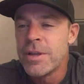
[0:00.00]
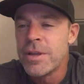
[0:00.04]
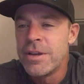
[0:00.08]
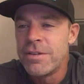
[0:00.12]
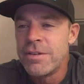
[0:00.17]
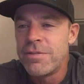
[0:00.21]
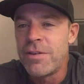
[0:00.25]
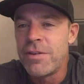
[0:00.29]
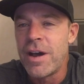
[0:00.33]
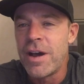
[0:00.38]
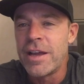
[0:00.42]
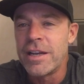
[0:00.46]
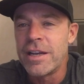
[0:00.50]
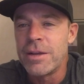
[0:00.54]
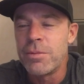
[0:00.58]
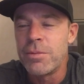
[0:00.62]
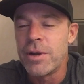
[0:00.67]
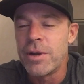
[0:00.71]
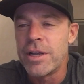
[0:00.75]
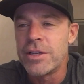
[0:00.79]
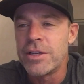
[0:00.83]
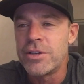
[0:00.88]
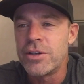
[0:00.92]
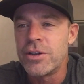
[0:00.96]
finally,
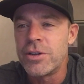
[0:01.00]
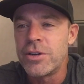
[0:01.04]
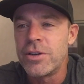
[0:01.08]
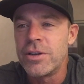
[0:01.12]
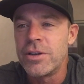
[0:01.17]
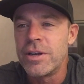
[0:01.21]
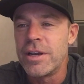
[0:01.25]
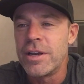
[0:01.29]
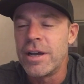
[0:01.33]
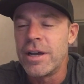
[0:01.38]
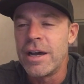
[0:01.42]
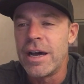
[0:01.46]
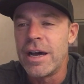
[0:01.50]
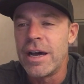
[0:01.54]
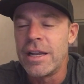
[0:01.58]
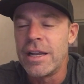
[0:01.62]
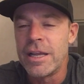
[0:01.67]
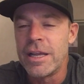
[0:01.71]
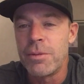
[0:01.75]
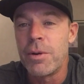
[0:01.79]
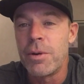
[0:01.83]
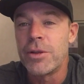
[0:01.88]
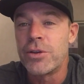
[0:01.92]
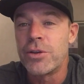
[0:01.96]
when I turned
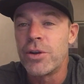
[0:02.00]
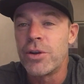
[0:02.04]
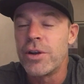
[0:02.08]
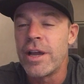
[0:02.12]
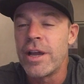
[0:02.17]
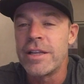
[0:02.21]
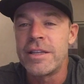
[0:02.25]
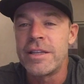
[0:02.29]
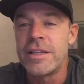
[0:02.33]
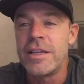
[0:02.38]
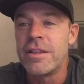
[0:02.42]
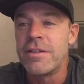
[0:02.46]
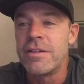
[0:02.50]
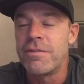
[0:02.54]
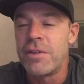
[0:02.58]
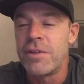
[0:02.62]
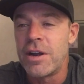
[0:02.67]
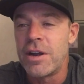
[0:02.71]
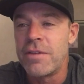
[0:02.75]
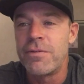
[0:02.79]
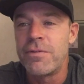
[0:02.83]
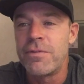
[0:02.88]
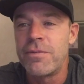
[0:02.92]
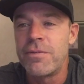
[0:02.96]
19, the
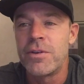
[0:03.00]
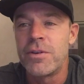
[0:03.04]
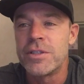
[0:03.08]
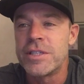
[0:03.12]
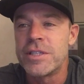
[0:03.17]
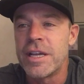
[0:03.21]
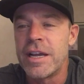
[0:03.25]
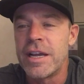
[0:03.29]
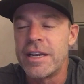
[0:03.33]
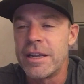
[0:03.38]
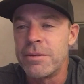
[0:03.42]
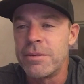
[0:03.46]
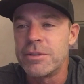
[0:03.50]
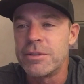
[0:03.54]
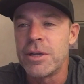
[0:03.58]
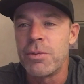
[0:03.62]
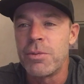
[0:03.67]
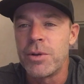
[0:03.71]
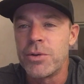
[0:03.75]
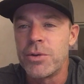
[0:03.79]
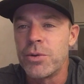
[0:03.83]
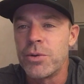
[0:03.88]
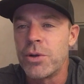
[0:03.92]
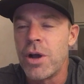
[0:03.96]
very first thing I did was I
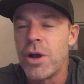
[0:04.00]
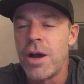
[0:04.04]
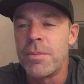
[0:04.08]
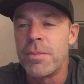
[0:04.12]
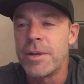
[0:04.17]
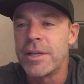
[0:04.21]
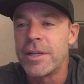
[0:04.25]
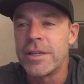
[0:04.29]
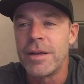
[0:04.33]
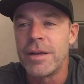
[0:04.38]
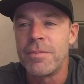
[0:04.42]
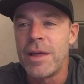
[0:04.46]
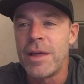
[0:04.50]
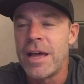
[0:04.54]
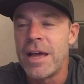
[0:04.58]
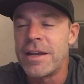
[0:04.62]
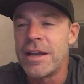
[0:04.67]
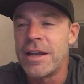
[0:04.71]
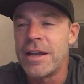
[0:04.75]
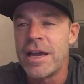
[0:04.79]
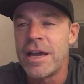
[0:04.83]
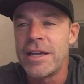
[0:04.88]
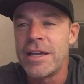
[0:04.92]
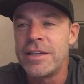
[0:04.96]
went to a comedy club
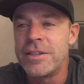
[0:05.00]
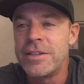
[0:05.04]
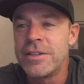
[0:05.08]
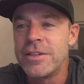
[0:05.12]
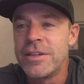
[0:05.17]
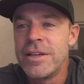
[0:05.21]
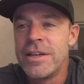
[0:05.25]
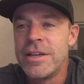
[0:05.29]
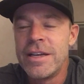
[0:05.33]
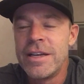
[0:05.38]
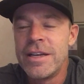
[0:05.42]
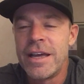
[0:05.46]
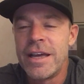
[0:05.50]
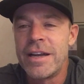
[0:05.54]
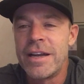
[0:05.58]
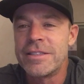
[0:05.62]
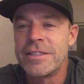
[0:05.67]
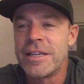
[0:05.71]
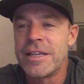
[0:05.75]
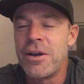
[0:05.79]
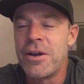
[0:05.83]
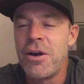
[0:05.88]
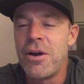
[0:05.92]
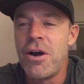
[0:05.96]
that night, and I was
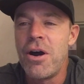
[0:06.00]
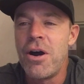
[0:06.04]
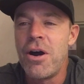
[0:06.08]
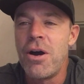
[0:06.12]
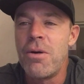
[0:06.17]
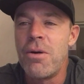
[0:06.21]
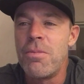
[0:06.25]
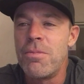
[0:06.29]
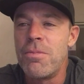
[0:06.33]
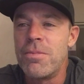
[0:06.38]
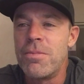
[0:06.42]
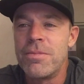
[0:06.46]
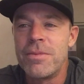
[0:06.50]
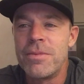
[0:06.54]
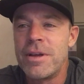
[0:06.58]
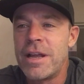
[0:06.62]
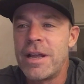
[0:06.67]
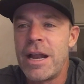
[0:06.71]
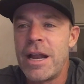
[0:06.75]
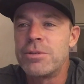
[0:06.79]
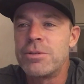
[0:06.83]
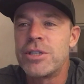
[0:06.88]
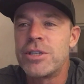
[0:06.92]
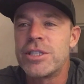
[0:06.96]
like, oh, and
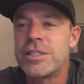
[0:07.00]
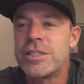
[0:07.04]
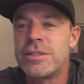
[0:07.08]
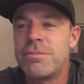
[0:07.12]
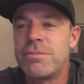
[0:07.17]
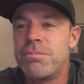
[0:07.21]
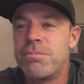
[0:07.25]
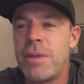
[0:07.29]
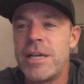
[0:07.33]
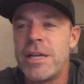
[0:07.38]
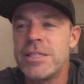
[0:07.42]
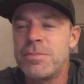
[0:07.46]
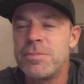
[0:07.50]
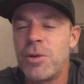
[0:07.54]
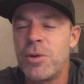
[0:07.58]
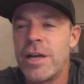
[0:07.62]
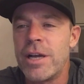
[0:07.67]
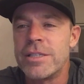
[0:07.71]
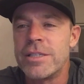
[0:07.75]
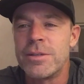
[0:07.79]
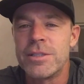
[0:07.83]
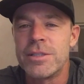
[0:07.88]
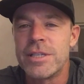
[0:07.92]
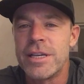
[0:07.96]
I was just
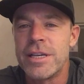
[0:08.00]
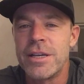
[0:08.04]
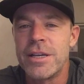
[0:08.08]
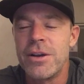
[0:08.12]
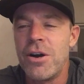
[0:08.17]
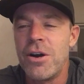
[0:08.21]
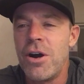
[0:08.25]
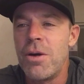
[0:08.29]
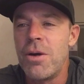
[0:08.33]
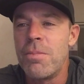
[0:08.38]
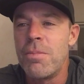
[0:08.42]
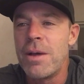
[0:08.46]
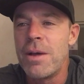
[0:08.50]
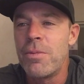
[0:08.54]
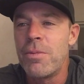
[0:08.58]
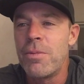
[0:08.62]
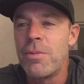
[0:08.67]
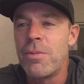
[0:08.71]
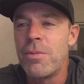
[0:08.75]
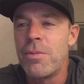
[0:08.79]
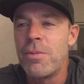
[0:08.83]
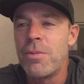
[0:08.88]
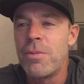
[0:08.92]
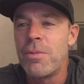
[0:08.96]
mesmerized. I was like, oh man,
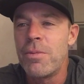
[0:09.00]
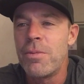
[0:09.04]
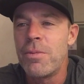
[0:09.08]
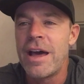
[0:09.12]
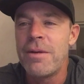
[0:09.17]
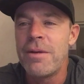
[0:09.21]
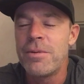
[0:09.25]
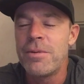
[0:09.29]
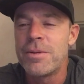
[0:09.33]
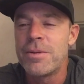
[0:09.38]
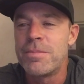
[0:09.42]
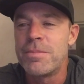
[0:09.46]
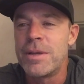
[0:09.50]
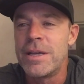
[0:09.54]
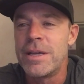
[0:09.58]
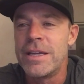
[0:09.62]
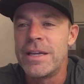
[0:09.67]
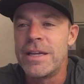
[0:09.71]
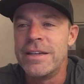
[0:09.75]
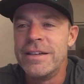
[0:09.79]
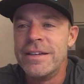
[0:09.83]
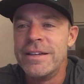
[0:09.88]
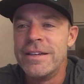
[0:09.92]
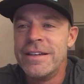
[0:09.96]
what a life that
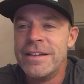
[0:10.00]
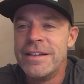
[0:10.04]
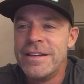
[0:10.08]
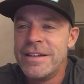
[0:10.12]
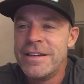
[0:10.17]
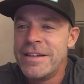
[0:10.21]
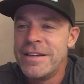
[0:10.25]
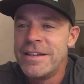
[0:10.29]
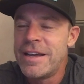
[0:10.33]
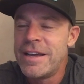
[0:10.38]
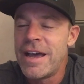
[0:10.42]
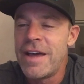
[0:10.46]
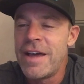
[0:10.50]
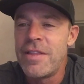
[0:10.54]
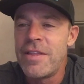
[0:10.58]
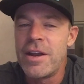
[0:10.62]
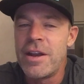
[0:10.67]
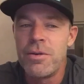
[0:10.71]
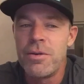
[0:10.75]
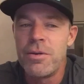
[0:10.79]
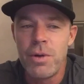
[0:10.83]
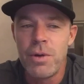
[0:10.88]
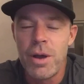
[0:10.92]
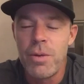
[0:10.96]
would be. And
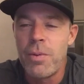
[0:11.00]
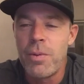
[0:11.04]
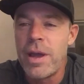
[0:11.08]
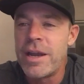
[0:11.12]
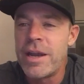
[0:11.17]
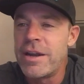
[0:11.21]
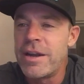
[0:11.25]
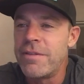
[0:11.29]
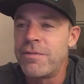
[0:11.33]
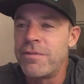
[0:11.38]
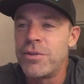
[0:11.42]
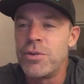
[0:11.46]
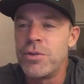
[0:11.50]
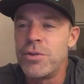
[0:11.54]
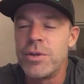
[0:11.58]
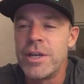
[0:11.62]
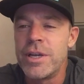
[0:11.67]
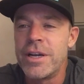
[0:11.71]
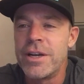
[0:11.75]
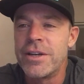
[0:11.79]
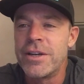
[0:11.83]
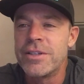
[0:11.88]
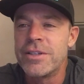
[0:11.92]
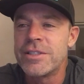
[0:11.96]
then I waited a few
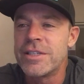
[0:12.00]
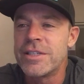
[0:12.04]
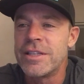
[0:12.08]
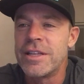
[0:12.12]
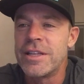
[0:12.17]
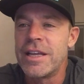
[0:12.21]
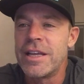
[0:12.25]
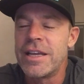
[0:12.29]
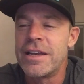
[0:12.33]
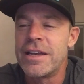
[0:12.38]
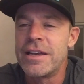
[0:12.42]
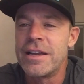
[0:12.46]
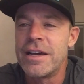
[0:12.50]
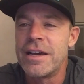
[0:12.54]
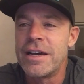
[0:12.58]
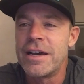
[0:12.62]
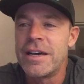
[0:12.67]
years, and then